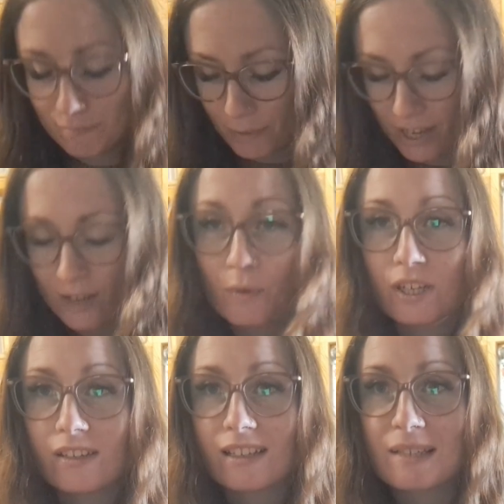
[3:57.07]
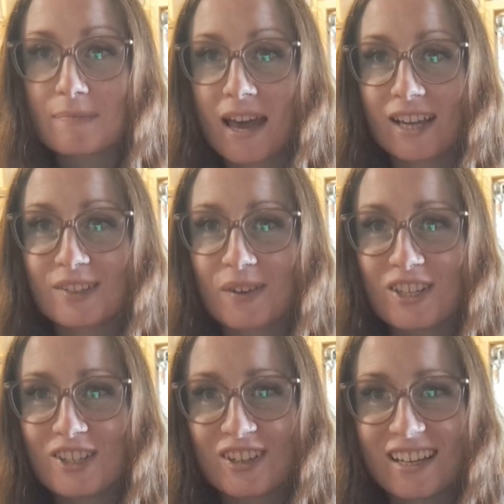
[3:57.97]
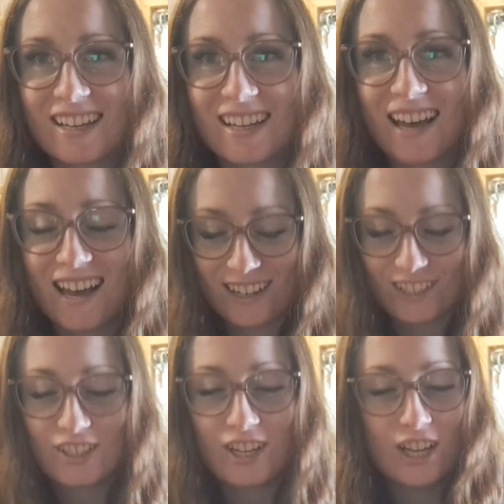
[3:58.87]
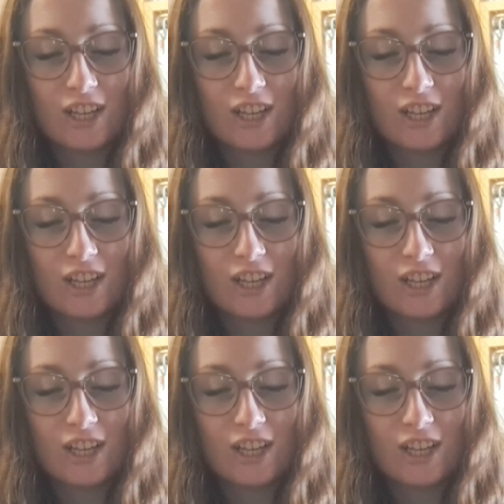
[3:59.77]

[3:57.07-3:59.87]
but what do you expect when you're in a garage?